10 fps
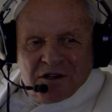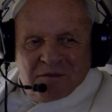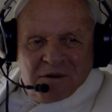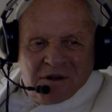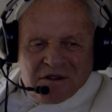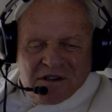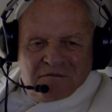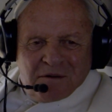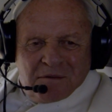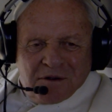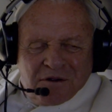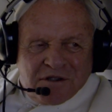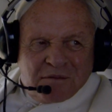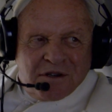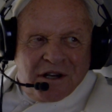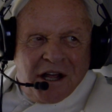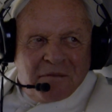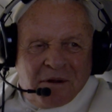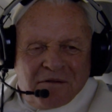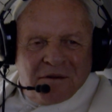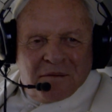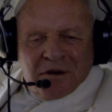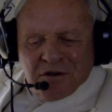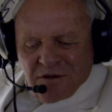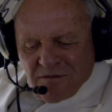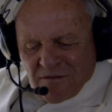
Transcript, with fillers: to be myself, people don't seem to like me very much.